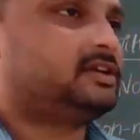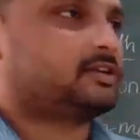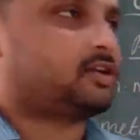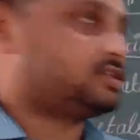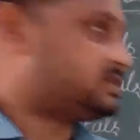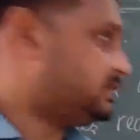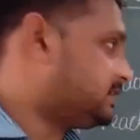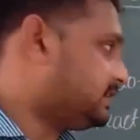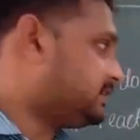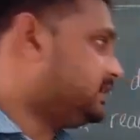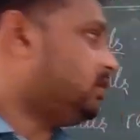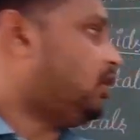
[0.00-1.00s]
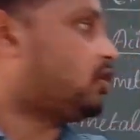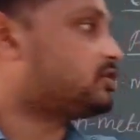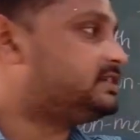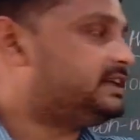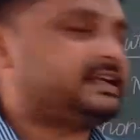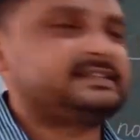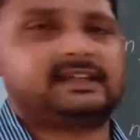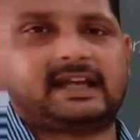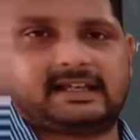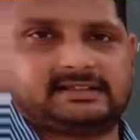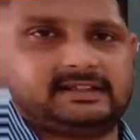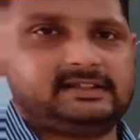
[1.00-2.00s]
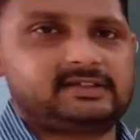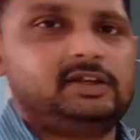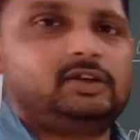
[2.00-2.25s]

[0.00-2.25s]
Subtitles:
concentrated oxidizing acids